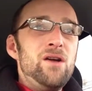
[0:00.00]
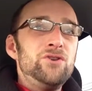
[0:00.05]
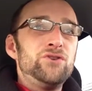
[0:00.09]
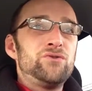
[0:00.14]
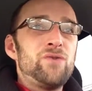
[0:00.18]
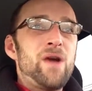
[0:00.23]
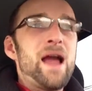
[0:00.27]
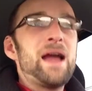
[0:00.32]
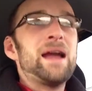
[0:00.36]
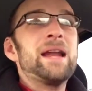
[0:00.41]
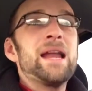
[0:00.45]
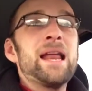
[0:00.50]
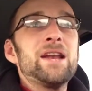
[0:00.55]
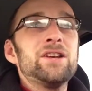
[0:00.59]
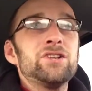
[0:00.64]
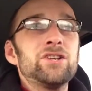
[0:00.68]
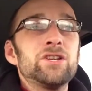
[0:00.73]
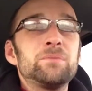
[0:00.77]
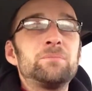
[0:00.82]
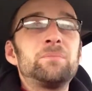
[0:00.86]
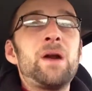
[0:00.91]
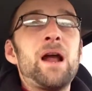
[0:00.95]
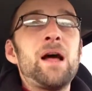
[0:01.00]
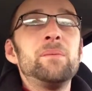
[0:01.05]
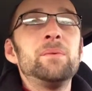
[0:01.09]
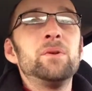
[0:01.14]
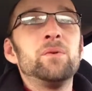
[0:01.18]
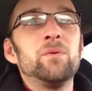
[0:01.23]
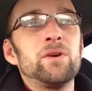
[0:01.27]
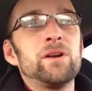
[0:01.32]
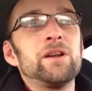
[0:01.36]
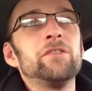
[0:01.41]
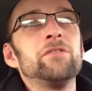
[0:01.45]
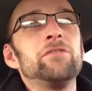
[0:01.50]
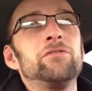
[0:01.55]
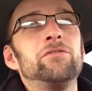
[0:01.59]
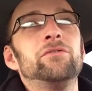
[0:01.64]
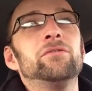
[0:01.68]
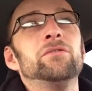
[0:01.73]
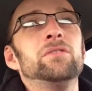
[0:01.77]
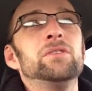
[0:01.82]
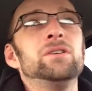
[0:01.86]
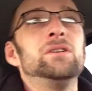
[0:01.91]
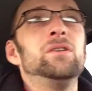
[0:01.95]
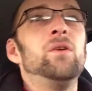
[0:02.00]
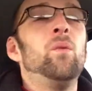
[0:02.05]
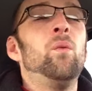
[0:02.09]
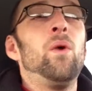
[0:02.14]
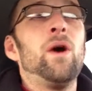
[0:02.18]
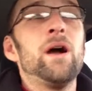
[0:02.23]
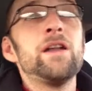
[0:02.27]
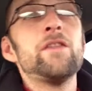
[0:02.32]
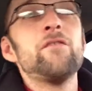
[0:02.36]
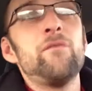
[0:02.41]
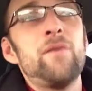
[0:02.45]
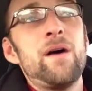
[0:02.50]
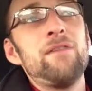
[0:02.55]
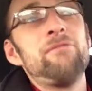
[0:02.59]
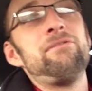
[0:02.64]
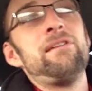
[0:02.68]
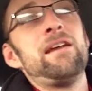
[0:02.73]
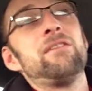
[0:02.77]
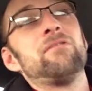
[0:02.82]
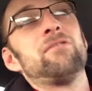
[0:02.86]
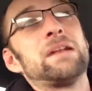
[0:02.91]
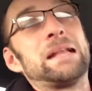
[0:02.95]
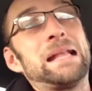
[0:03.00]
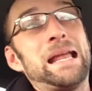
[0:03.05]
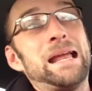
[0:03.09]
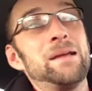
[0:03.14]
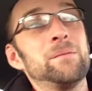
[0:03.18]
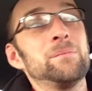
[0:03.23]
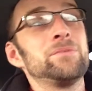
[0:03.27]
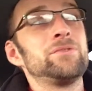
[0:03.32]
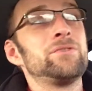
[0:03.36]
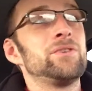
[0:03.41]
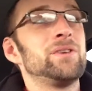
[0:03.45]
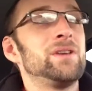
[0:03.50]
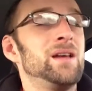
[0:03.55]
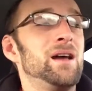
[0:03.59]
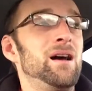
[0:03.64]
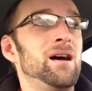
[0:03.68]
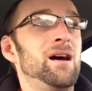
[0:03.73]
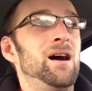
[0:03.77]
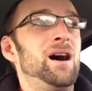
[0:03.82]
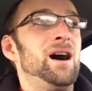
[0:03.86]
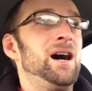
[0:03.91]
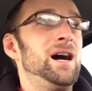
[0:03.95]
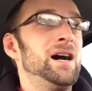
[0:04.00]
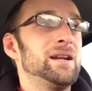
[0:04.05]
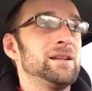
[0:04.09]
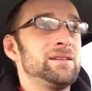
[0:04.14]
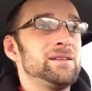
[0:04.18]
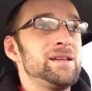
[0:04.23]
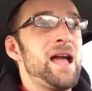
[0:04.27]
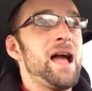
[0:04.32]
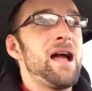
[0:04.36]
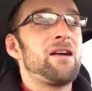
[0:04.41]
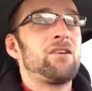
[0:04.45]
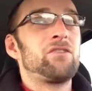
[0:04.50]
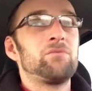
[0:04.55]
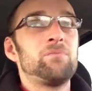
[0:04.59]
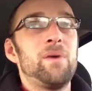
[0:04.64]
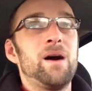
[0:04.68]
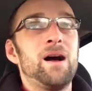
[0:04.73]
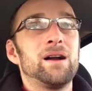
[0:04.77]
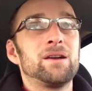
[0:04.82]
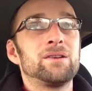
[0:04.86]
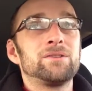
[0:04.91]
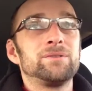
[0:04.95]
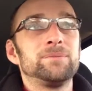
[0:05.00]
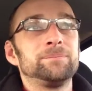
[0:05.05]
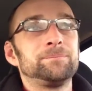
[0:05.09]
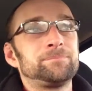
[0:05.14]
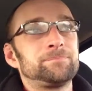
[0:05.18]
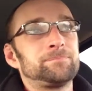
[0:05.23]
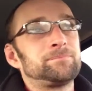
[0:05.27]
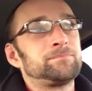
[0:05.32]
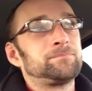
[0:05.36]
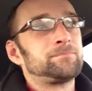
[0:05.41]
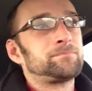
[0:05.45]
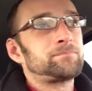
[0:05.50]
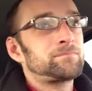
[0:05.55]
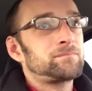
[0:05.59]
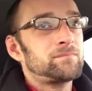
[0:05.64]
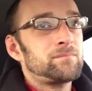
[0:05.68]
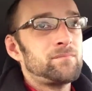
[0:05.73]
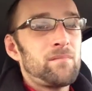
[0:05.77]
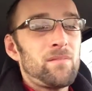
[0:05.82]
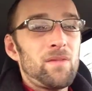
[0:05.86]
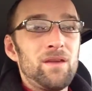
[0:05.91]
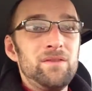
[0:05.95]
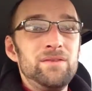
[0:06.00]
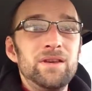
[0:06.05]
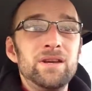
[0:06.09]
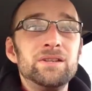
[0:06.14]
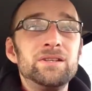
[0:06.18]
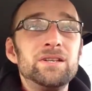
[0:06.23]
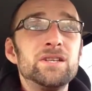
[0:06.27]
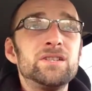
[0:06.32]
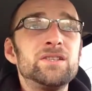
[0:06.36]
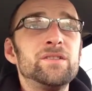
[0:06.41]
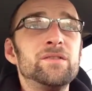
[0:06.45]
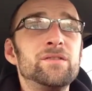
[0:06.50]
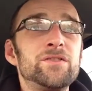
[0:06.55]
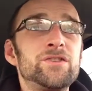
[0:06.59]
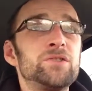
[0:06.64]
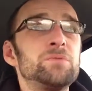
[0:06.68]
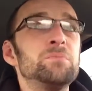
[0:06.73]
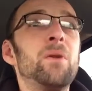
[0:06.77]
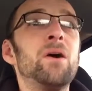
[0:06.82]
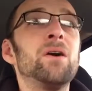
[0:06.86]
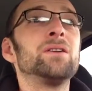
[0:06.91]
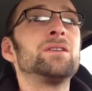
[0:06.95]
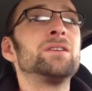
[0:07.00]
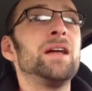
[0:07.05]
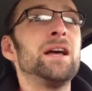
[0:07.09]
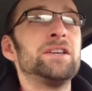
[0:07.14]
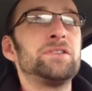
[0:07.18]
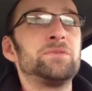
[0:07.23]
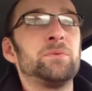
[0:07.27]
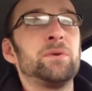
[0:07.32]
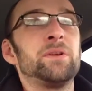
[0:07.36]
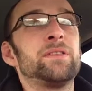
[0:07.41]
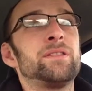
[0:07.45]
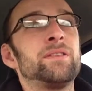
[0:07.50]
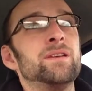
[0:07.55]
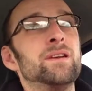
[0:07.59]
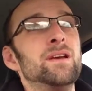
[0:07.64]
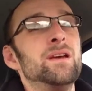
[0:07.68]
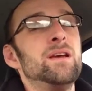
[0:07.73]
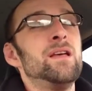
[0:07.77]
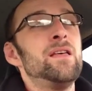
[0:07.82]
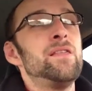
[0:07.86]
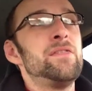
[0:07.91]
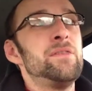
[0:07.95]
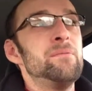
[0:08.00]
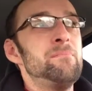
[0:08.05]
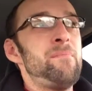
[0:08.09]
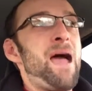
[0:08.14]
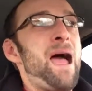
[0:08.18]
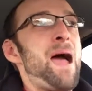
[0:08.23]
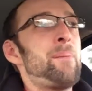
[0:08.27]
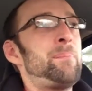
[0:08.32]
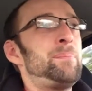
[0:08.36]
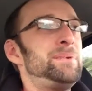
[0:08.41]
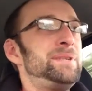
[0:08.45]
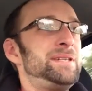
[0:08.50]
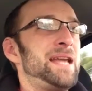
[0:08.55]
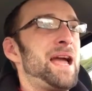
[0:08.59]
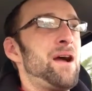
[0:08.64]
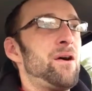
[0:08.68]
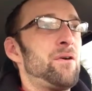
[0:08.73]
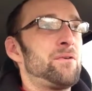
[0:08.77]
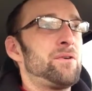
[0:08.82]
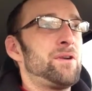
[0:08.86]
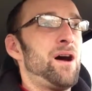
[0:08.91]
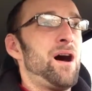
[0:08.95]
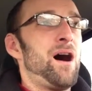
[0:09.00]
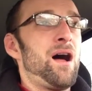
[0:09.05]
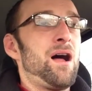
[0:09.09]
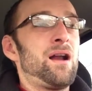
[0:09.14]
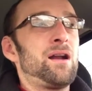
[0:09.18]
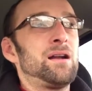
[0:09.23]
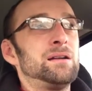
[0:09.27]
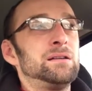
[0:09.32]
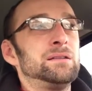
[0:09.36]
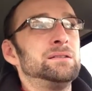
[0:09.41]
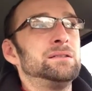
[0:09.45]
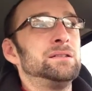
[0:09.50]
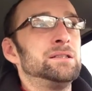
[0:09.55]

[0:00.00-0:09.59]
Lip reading: Dragon Age is probably one of my favorite games on the Xbox. The addition of smart glass with the map down on